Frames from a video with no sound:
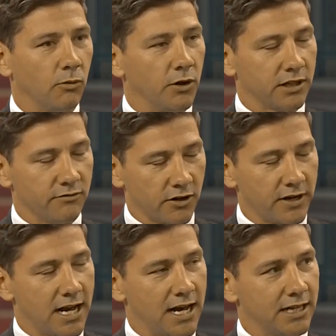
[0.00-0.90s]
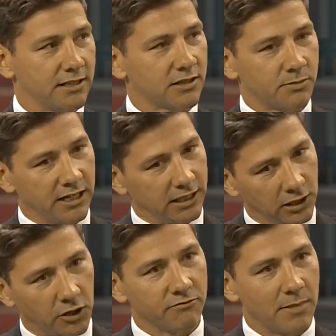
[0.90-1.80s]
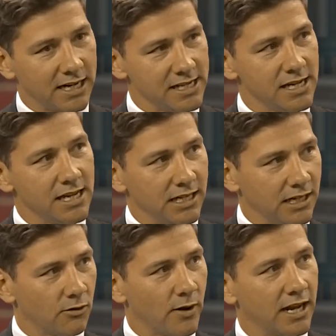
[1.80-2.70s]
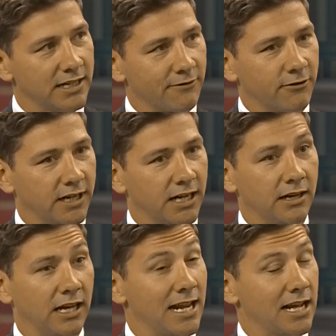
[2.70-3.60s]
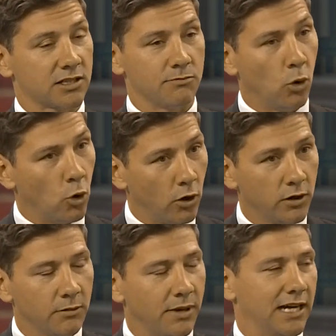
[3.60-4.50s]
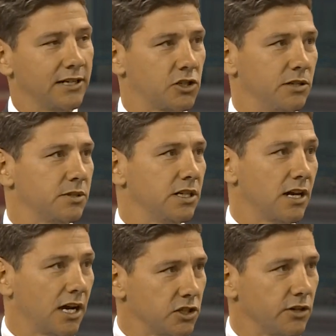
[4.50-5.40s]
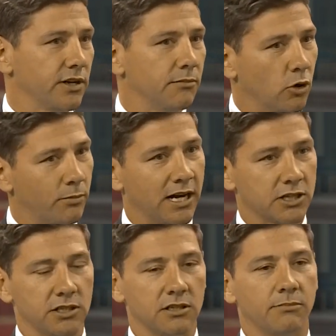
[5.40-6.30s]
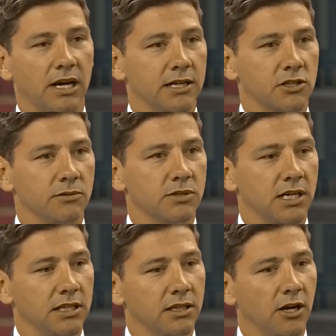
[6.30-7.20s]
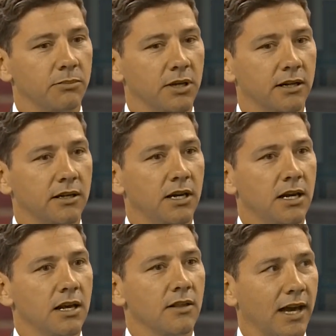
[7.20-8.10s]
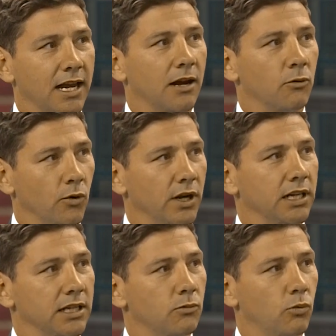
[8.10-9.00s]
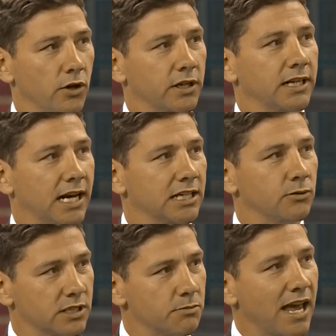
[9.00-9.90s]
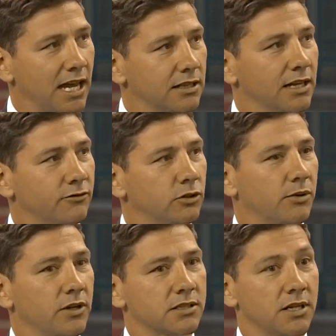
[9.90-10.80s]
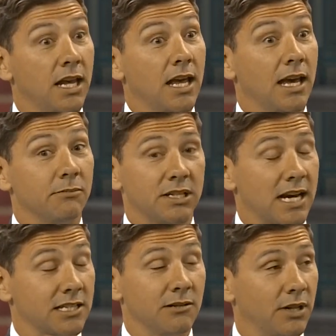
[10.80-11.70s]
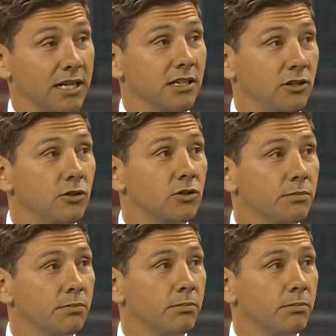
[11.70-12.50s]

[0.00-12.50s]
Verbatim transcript: are working very hard, spending a lot of money in and around Africa, announced more partnerships in Nigeria, more partnerships in Ethiopia. They are really working hard to expand their footprint, and potassium plays a huge